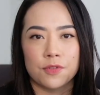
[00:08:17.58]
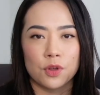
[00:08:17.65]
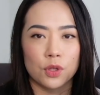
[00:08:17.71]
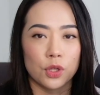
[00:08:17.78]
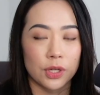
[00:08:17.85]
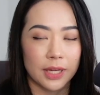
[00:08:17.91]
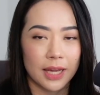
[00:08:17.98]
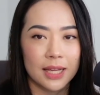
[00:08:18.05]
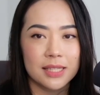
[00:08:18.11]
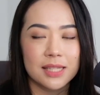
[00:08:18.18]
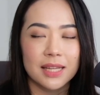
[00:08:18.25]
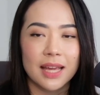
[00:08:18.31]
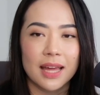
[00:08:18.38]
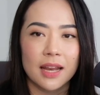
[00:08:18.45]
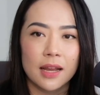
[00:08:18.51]
of you looking
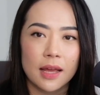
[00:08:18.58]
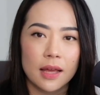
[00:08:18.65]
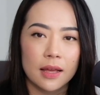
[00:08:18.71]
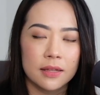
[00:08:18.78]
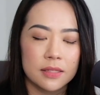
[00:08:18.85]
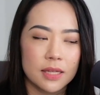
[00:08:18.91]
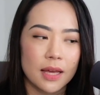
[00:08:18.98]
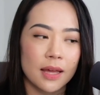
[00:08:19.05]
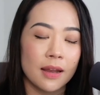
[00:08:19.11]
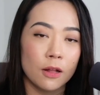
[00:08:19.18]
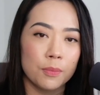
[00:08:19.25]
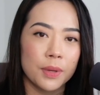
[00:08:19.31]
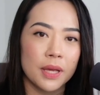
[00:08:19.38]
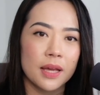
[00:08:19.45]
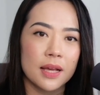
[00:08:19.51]
to get into N
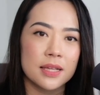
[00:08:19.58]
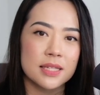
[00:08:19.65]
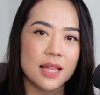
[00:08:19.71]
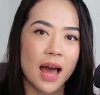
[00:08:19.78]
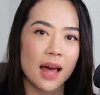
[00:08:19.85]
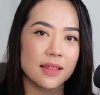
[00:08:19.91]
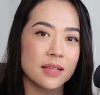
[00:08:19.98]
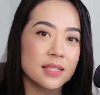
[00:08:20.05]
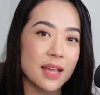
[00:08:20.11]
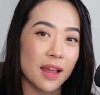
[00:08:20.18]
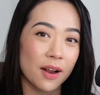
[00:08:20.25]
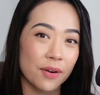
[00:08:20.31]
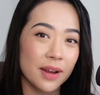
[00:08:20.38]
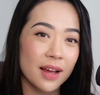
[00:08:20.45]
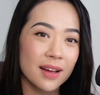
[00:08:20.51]
L P is that this
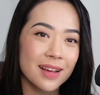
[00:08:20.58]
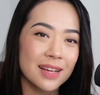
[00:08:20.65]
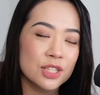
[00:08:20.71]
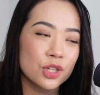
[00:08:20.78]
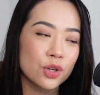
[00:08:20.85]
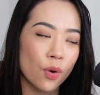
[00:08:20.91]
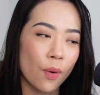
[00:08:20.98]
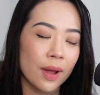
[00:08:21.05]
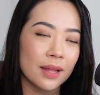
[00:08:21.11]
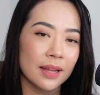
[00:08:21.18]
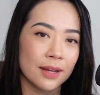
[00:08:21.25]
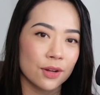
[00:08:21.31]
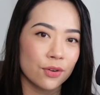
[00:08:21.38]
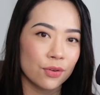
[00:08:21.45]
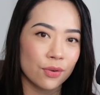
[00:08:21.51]
area is growing
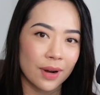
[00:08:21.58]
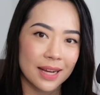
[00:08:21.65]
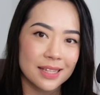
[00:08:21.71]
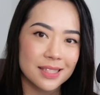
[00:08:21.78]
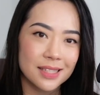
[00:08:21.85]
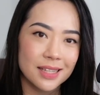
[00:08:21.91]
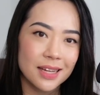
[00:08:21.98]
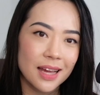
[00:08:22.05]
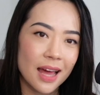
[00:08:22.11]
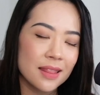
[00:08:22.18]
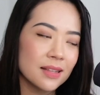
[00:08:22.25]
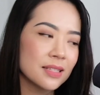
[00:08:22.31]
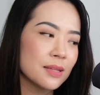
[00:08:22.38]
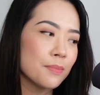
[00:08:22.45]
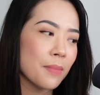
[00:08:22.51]
like crazy,
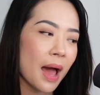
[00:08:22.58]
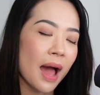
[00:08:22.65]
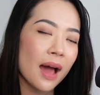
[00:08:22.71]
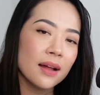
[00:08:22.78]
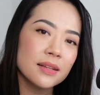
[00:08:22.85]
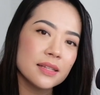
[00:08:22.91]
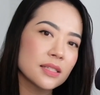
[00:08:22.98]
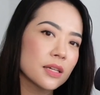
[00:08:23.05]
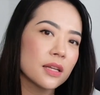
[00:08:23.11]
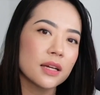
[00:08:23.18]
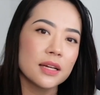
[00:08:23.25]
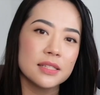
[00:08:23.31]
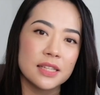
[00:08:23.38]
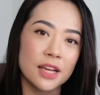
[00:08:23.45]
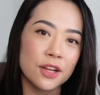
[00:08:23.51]
and the demand is going to
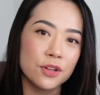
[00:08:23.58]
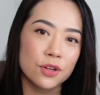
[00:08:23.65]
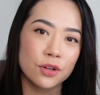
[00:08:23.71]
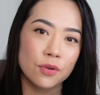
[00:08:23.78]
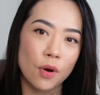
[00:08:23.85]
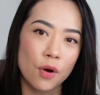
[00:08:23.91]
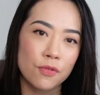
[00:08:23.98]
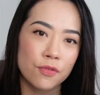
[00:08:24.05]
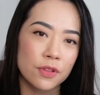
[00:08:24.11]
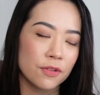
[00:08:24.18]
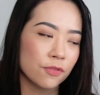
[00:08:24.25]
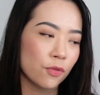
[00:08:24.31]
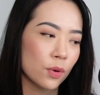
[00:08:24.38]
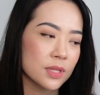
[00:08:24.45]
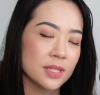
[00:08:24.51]
continue to grow for the
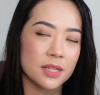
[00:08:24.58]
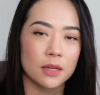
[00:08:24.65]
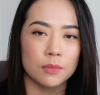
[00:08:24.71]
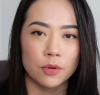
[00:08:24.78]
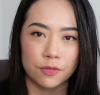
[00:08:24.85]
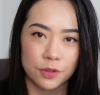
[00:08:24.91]
foreseeable